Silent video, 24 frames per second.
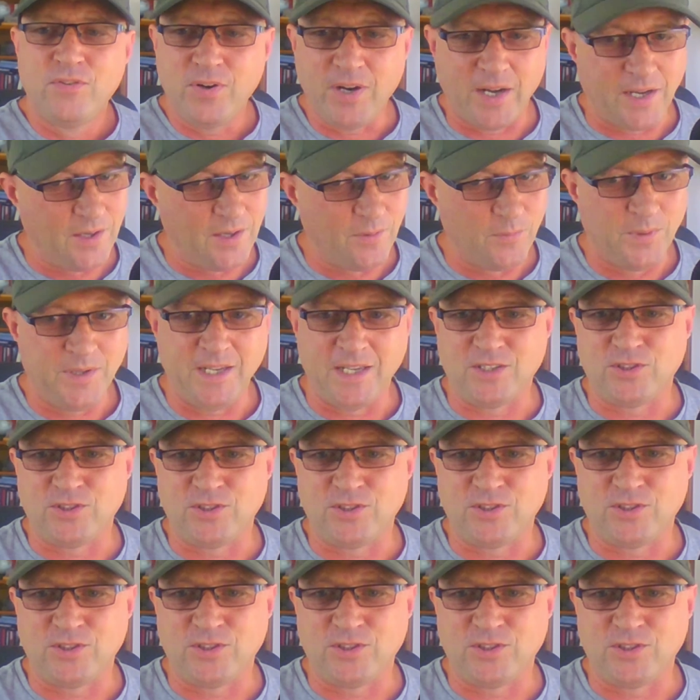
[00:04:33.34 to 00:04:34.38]
Right, we need to
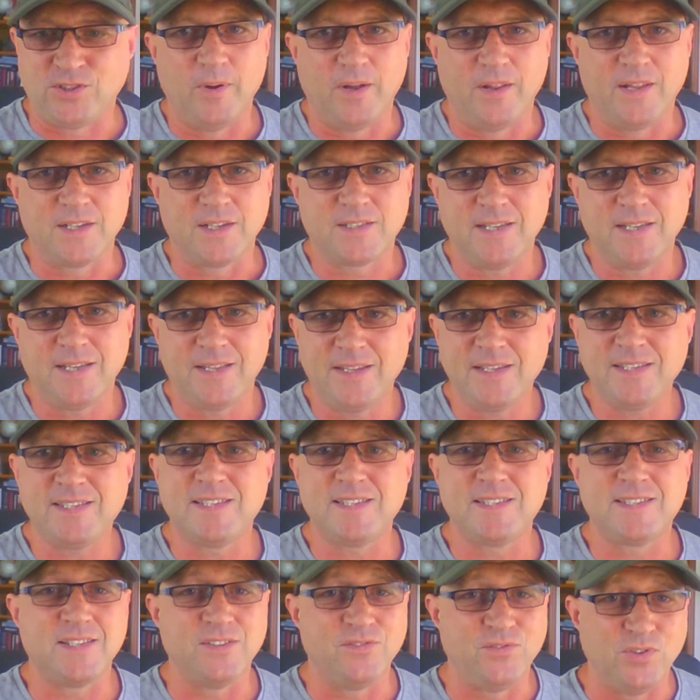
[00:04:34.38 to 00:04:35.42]
talk about this.
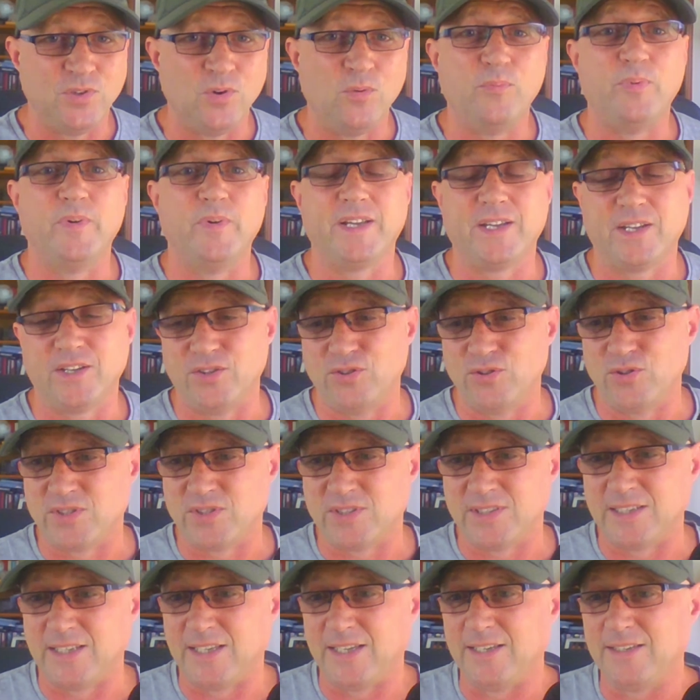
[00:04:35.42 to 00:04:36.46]
This is the real breaking news
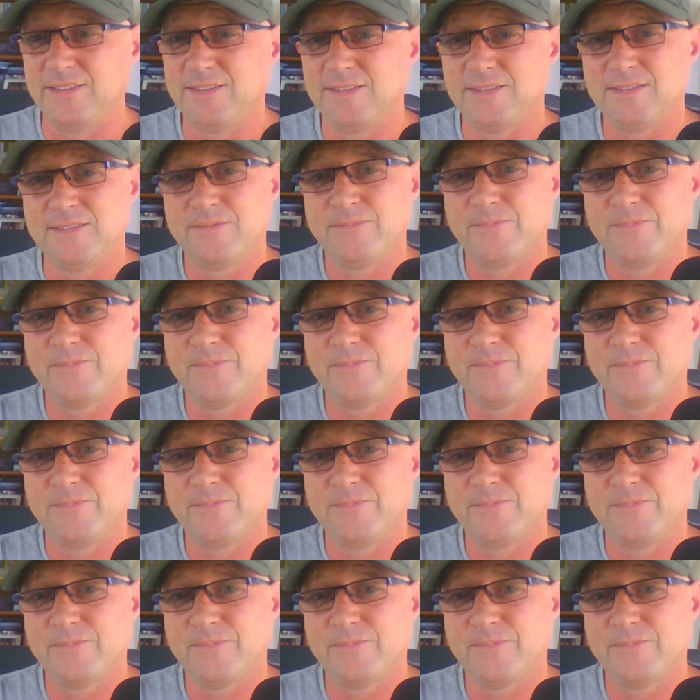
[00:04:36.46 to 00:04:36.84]
today.